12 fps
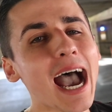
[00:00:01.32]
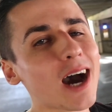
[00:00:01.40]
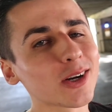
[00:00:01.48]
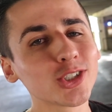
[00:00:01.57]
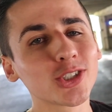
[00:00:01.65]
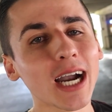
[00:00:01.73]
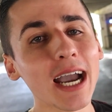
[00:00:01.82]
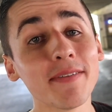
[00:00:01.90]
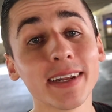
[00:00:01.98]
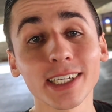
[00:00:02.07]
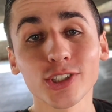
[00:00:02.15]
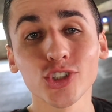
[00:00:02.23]
how to drive
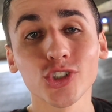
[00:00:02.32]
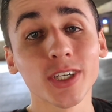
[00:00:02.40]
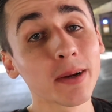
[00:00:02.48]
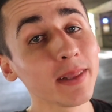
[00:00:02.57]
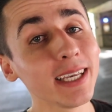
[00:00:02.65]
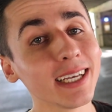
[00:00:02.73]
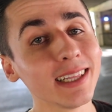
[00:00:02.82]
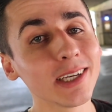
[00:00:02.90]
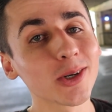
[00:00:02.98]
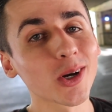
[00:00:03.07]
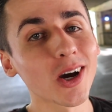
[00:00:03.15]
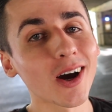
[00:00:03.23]
an extremely
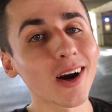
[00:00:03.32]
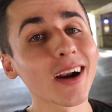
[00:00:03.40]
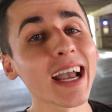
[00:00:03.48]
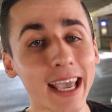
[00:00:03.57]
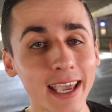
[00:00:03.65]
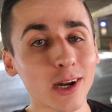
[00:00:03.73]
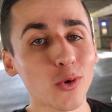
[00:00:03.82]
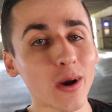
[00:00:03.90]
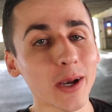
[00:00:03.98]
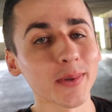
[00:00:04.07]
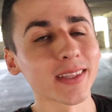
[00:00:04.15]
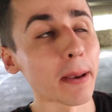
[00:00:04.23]
illegal car and get
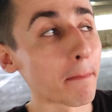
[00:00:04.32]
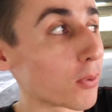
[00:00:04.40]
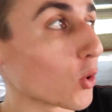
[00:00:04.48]
away with it.